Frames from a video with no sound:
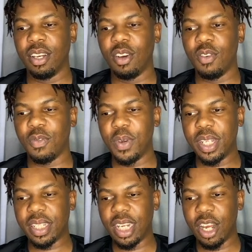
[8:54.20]
Of
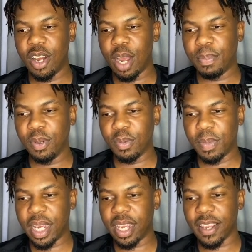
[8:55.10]
which now I put
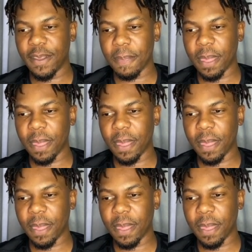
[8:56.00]
my